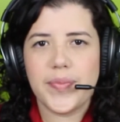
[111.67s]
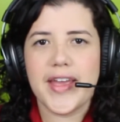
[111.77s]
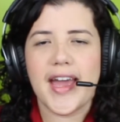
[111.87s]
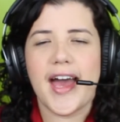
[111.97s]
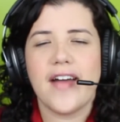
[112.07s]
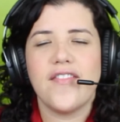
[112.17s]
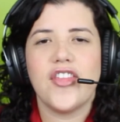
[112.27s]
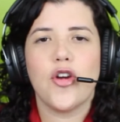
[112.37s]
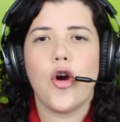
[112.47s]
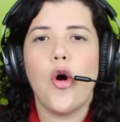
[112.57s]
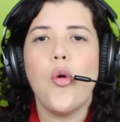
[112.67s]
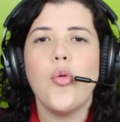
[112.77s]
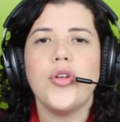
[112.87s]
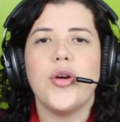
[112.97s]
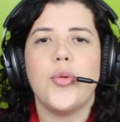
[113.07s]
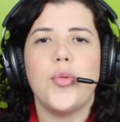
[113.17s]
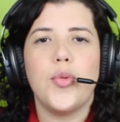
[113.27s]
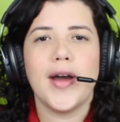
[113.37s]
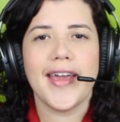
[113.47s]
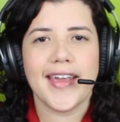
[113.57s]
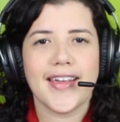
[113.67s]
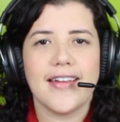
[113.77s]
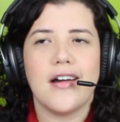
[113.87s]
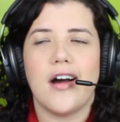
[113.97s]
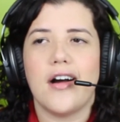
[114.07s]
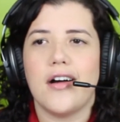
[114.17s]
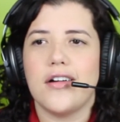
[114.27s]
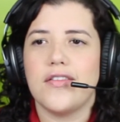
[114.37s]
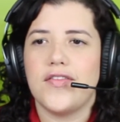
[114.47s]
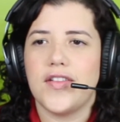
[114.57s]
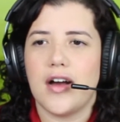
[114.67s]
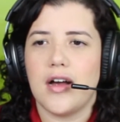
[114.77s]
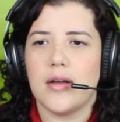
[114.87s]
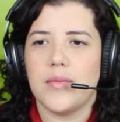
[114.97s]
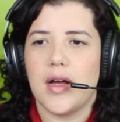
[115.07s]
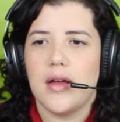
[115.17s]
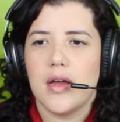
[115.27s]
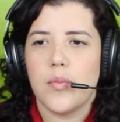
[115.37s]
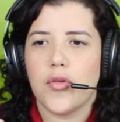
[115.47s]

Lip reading: they have their own way of